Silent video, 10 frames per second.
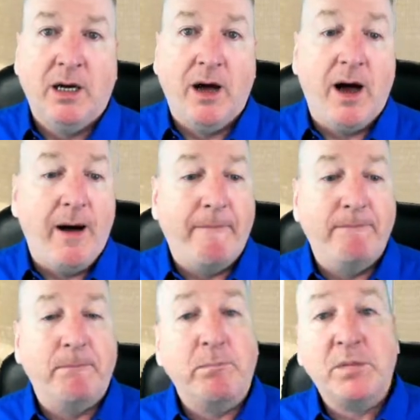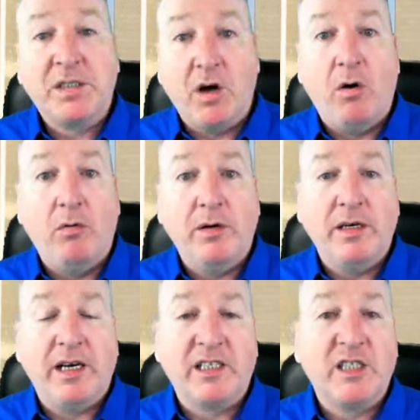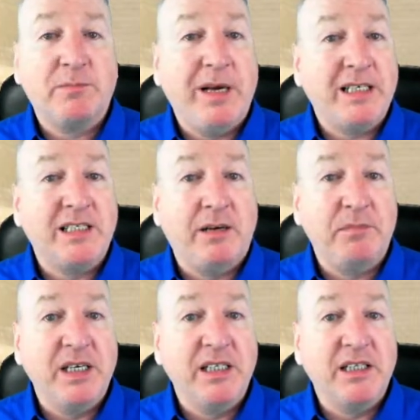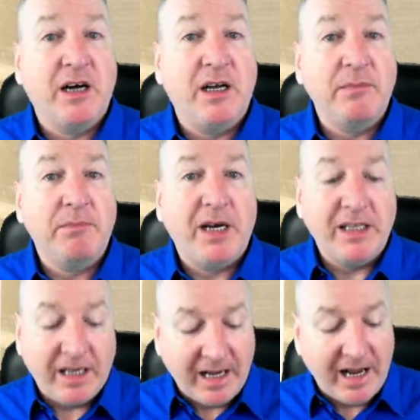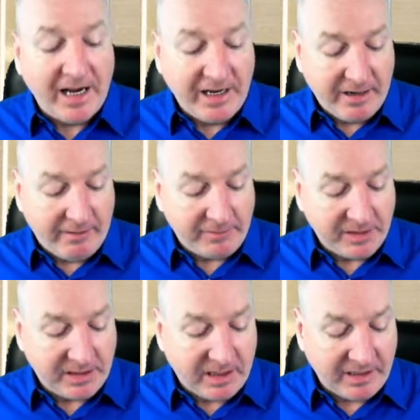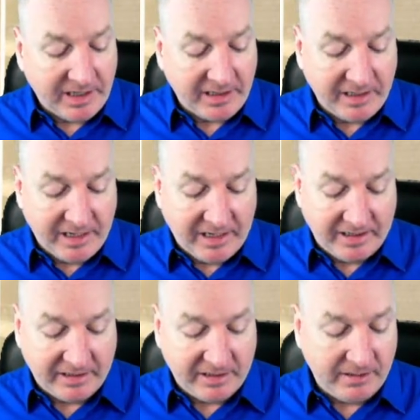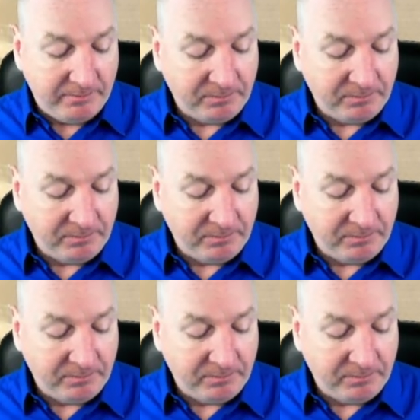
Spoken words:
So expect something done by the end of Sunday night.